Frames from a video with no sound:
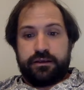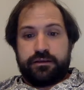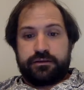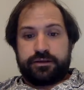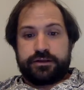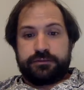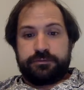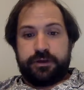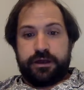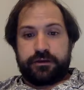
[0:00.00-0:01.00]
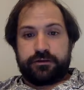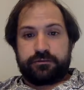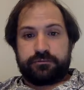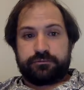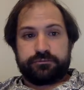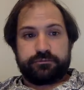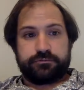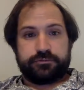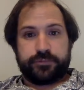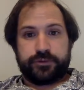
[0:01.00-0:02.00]
This pattern,
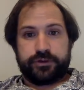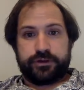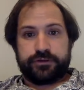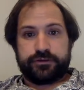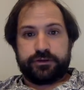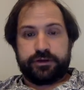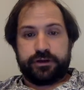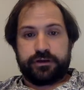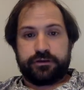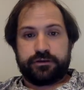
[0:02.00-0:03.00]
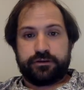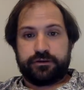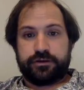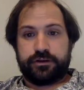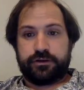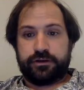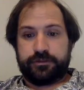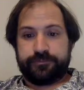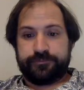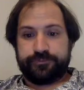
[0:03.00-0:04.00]
okay, slide 13, yeah.
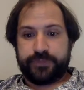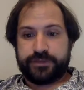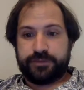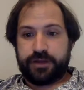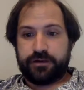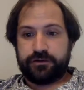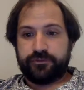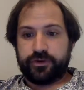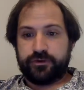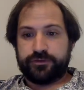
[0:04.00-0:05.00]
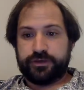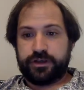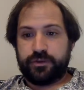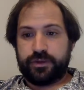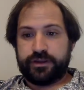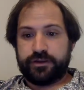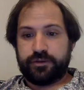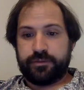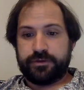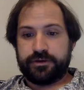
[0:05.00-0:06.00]
This pattern involves an irregular
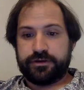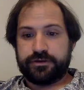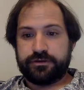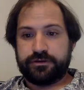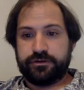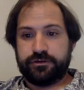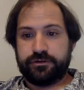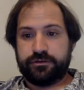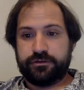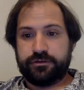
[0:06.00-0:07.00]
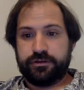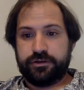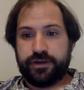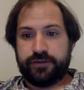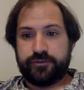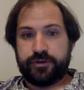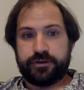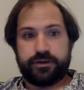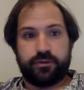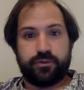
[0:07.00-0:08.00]
repetition of
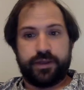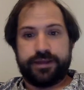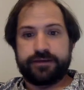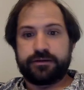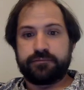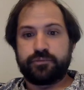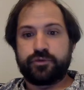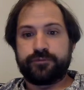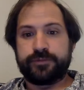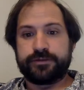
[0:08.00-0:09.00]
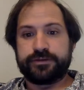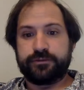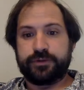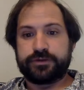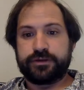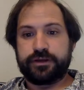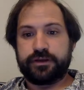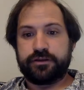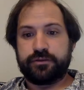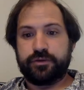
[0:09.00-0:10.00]
apparently random movements in which the head
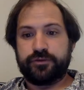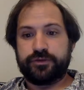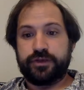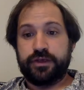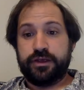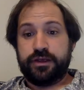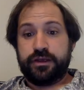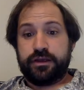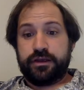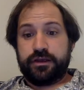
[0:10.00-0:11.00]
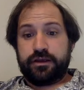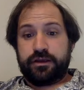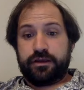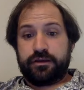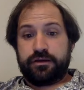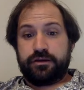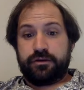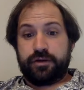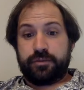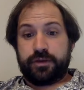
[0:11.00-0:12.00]
either moves
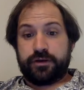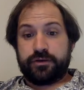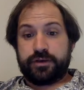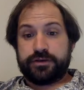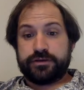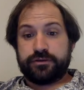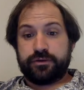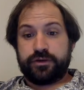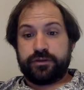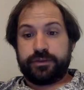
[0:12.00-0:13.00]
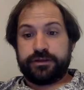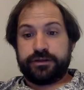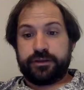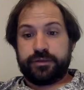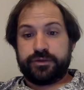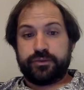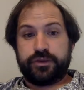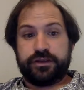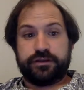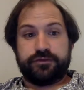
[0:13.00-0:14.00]
during penetration or intermittently
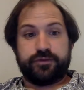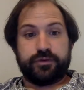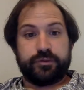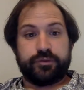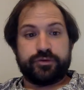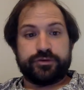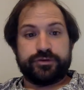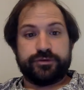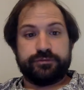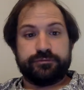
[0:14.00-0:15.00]
between the forward pushes.